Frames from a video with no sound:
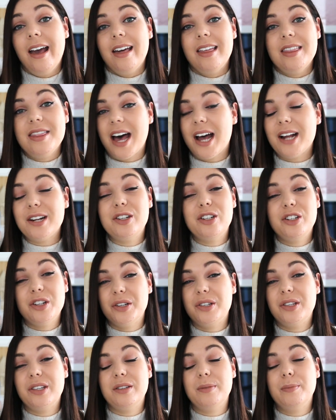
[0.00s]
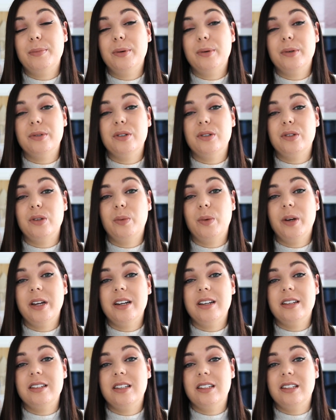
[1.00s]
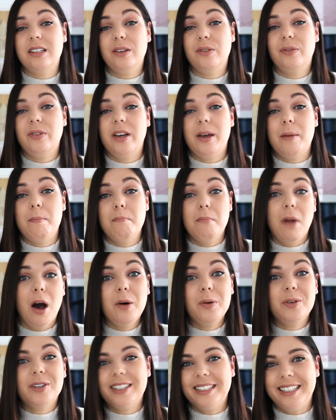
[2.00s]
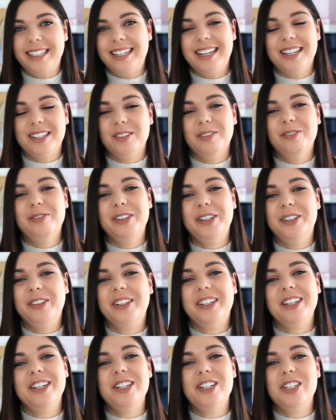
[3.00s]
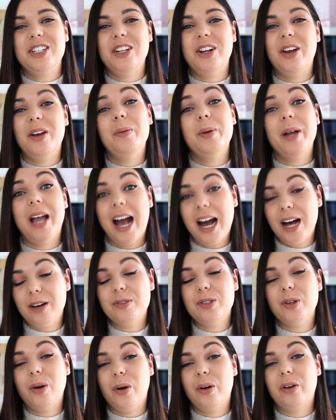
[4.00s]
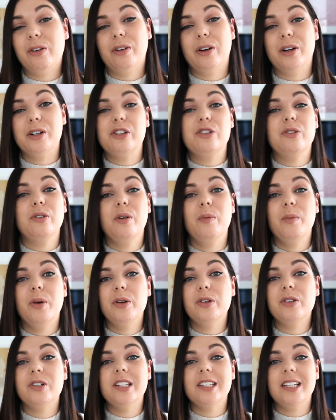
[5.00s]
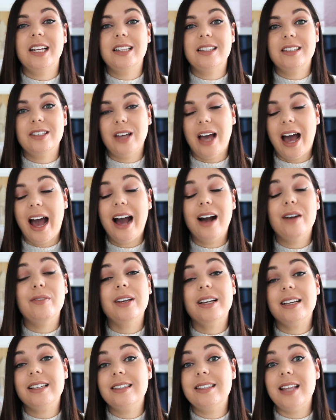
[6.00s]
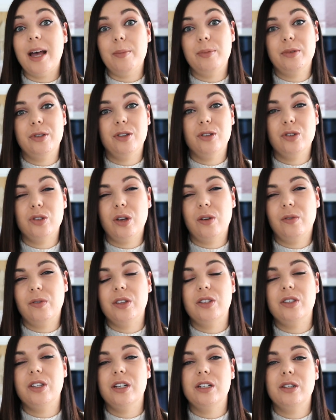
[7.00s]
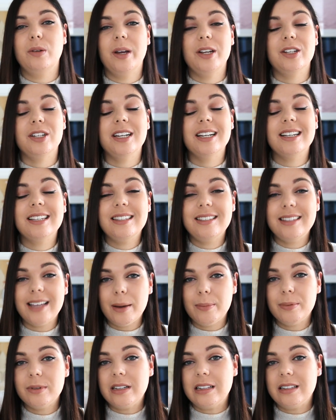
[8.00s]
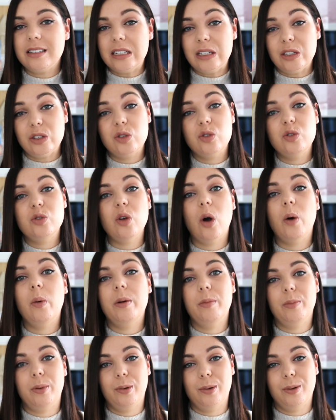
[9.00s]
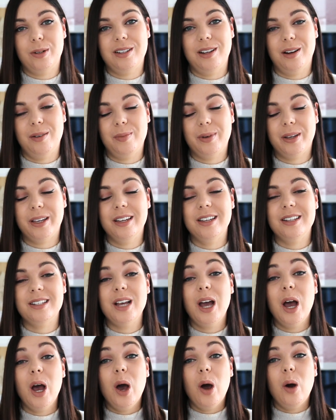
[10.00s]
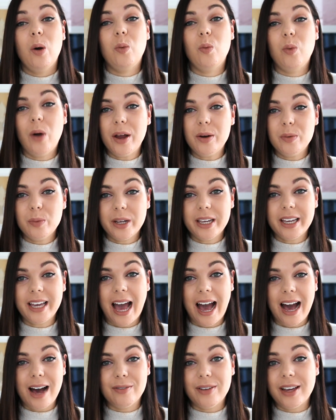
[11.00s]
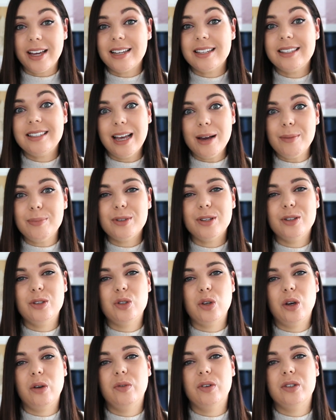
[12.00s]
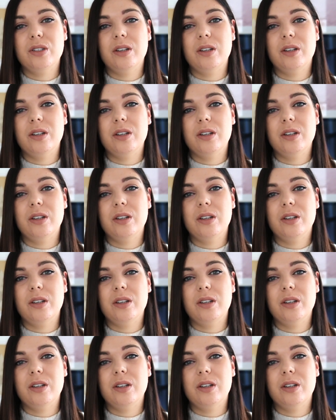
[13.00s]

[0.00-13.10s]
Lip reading: that's just as important to witness as if it mildly doesn't feel good. You know, we have to honor our true emotions and to have acceptance over the situation. Acceptance is so important, because when we have acceptance over